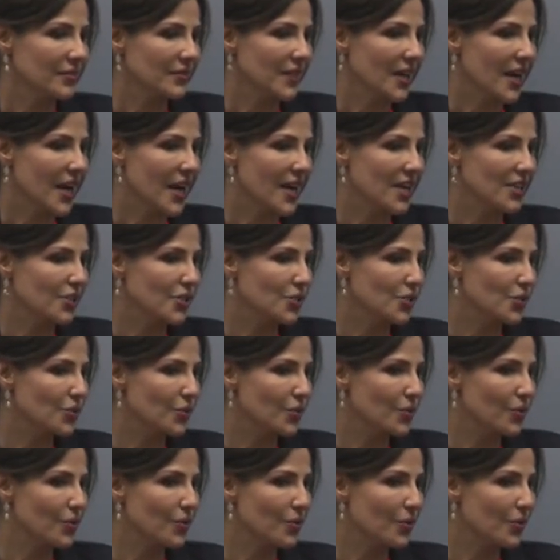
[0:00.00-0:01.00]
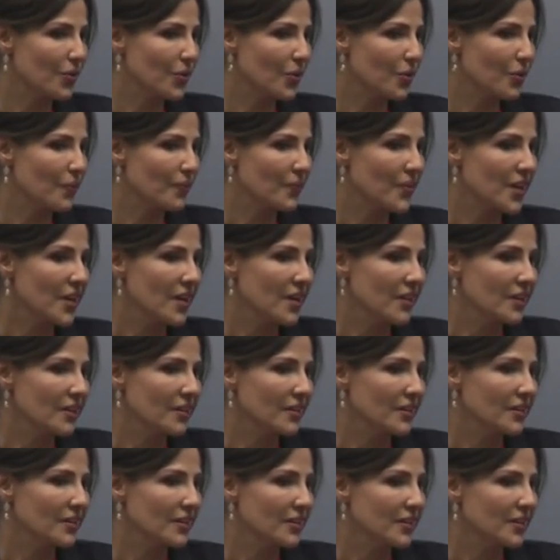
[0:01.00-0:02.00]
has to
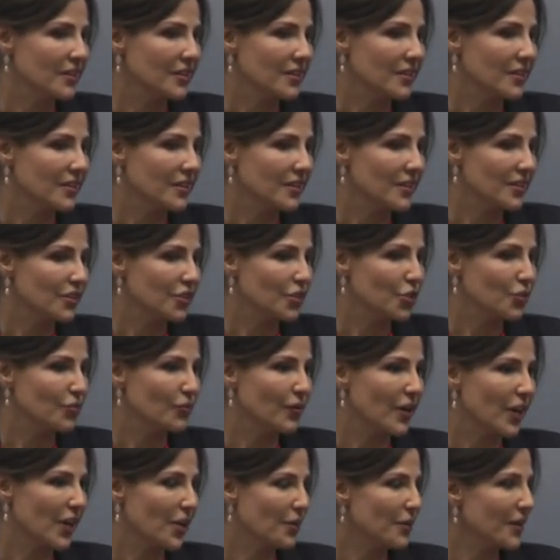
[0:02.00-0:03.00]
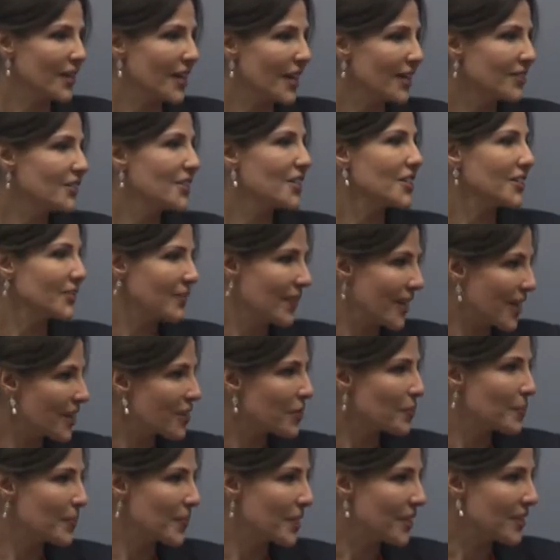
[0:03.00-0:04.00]
follow another
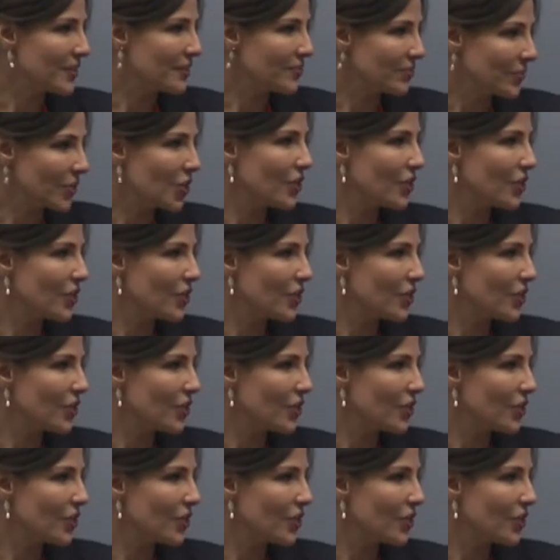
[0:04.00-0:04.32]
therapy,